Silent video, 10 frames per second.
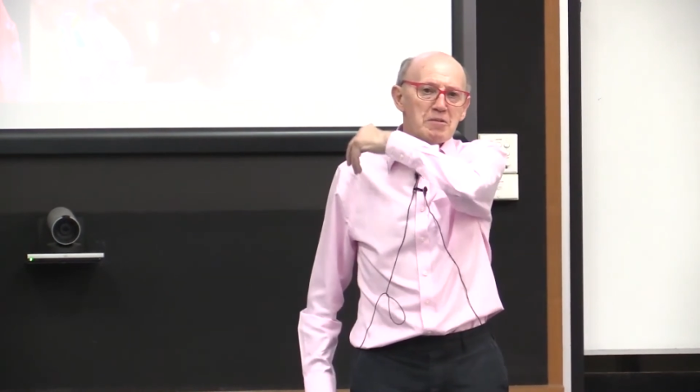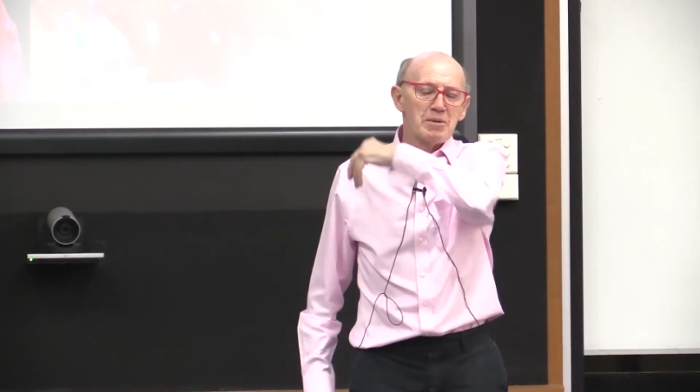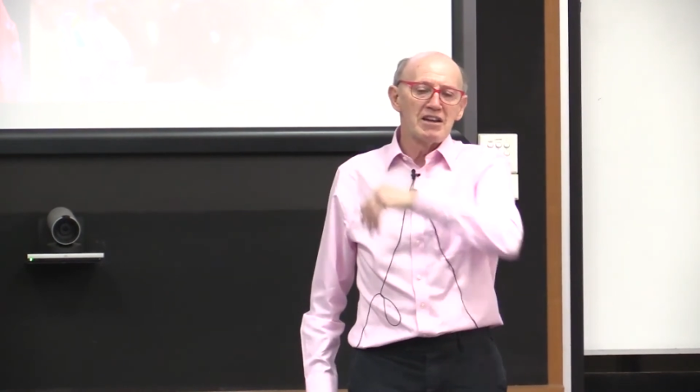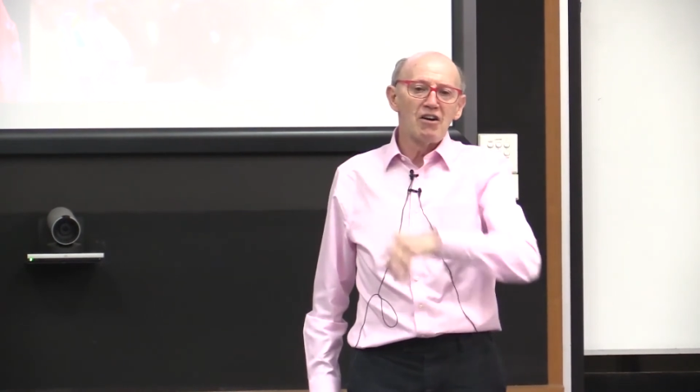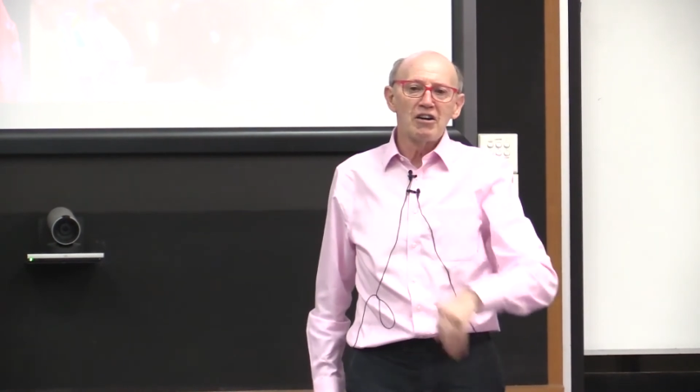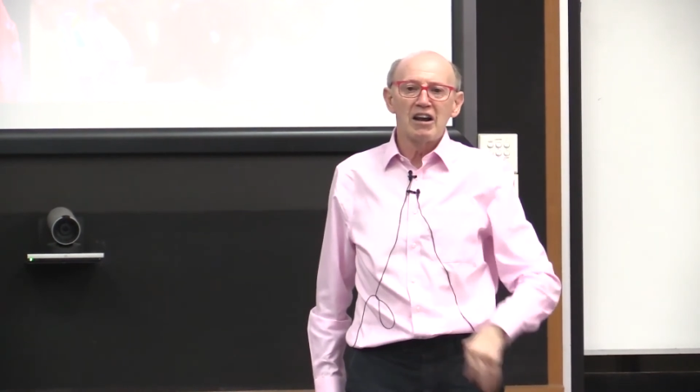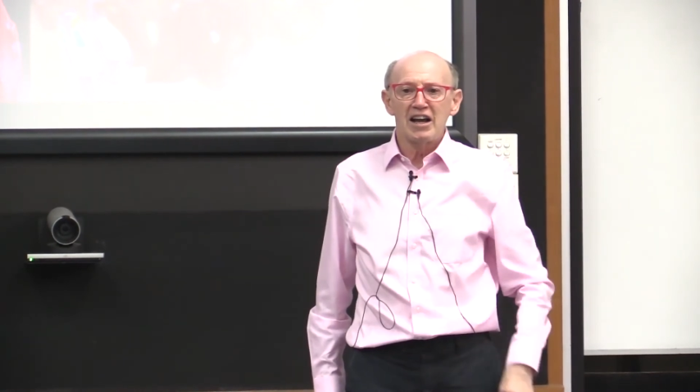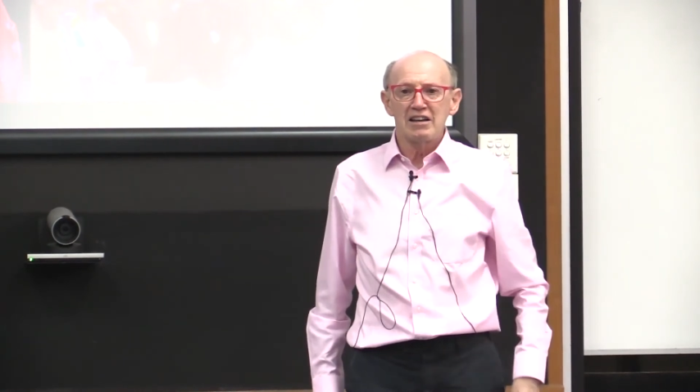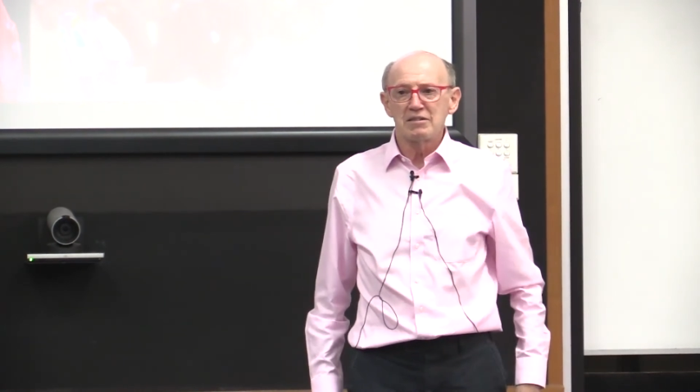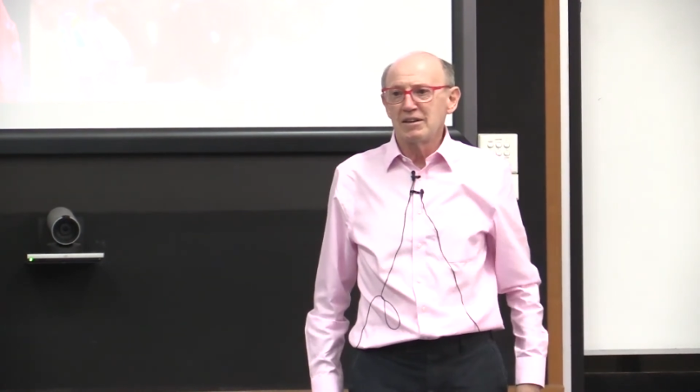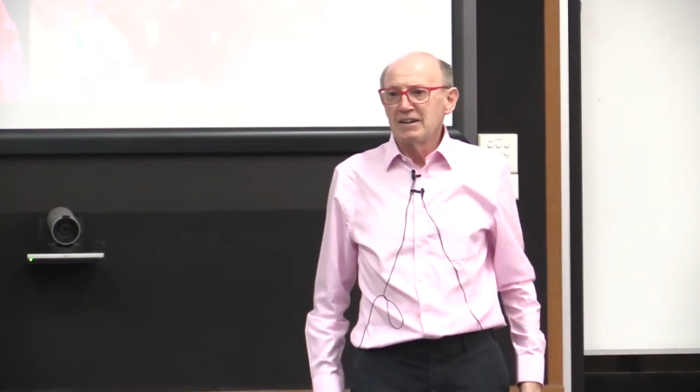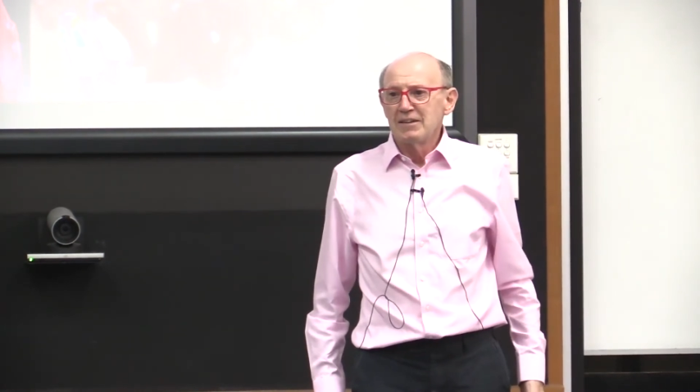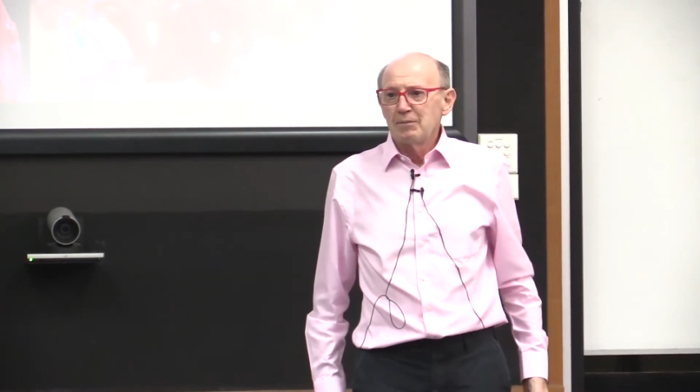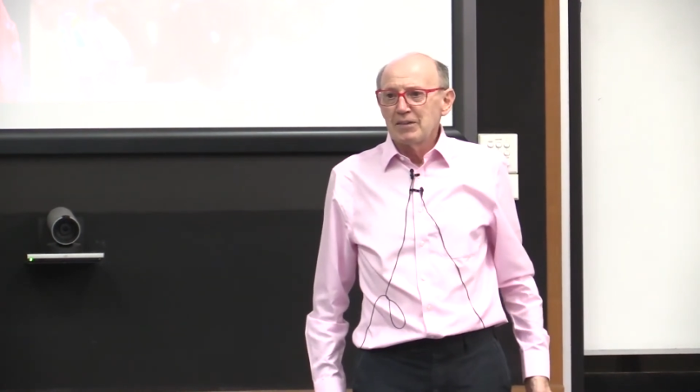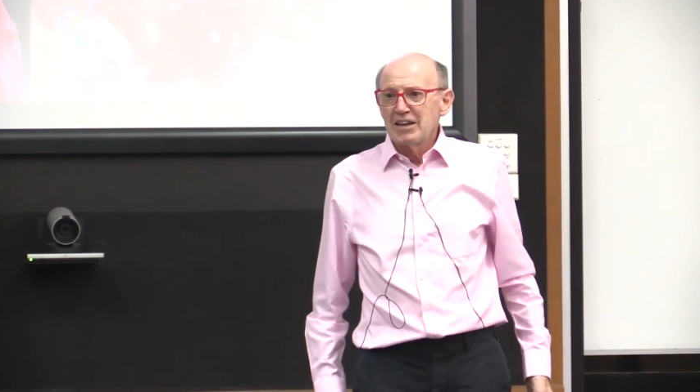to be online.
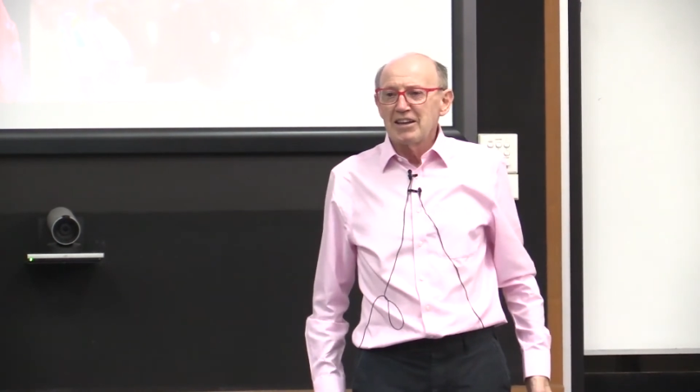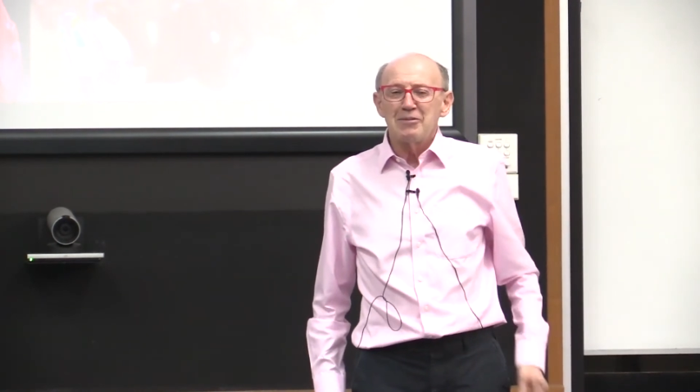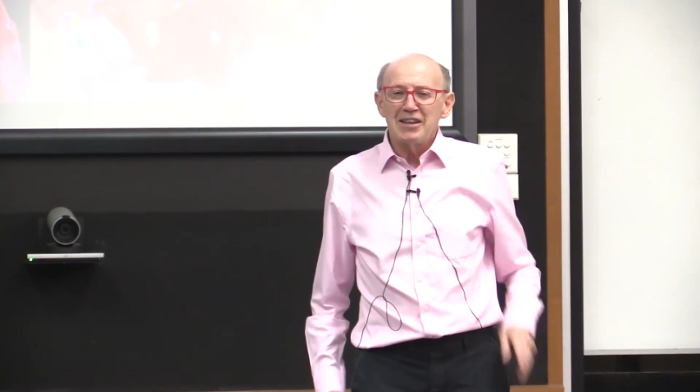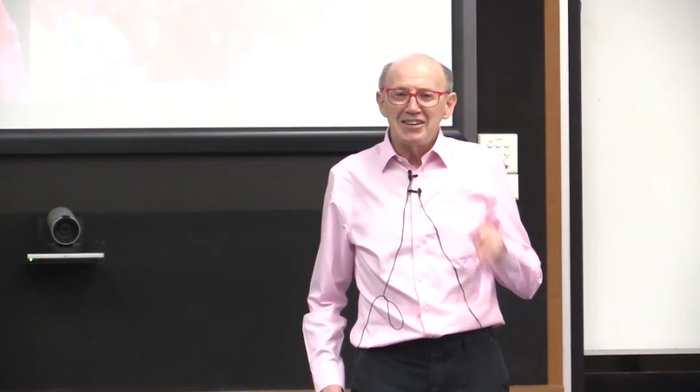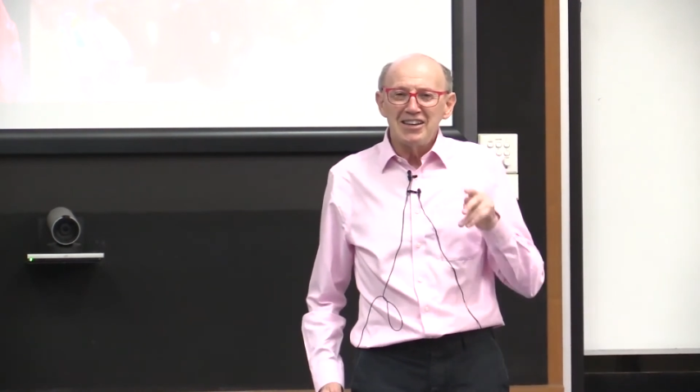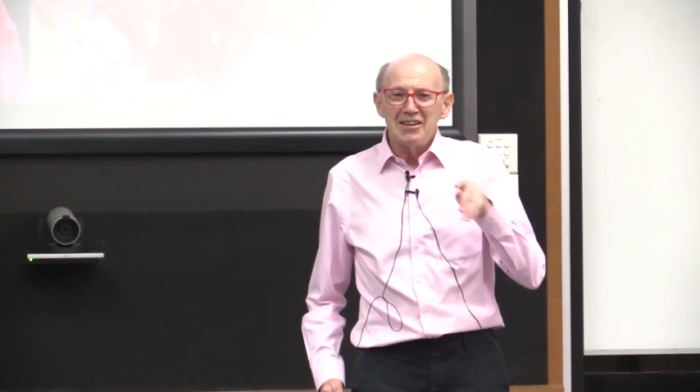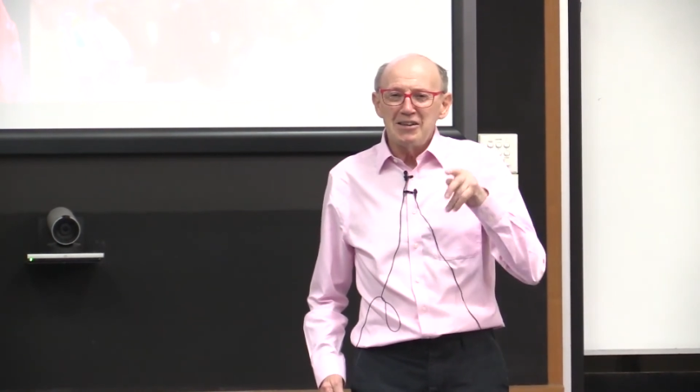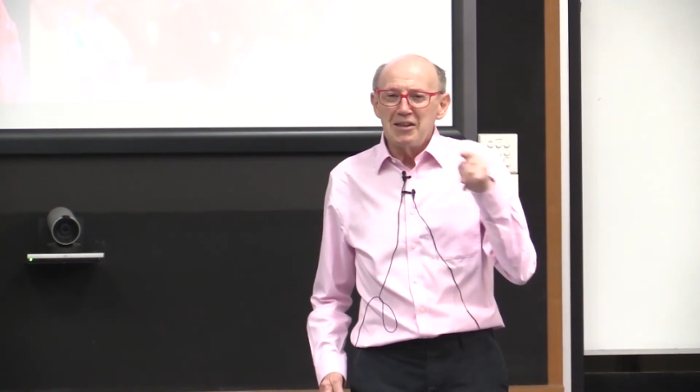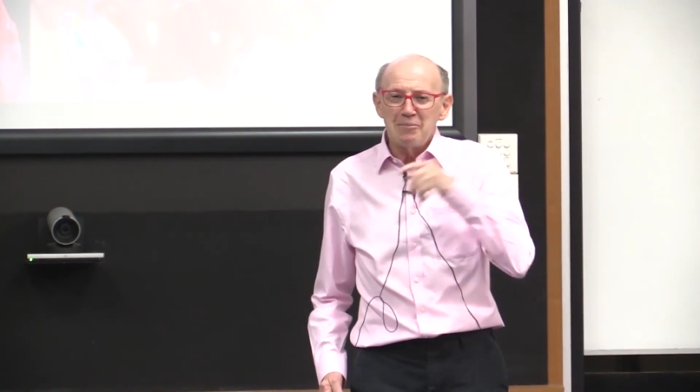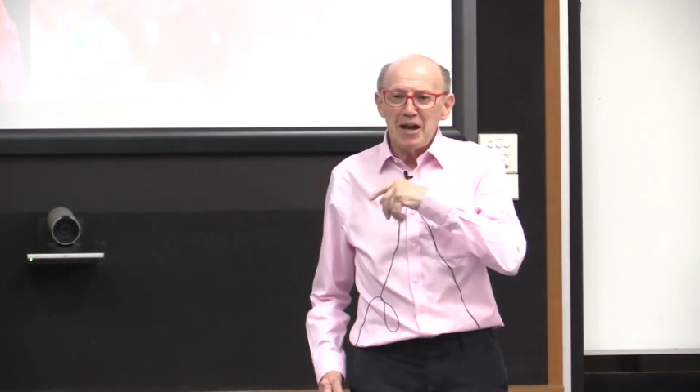In